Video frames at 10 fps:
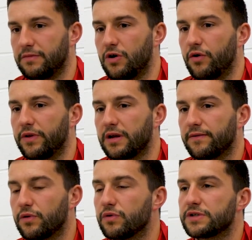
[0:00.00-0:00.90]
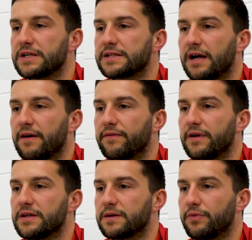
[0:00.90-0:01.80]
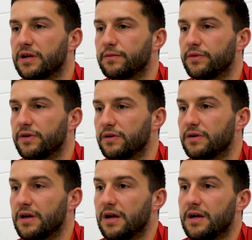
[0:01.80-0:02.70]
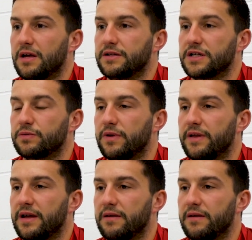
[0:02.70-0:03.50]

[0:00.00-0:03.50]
all the kind of coaching staff that it's applicable to, just with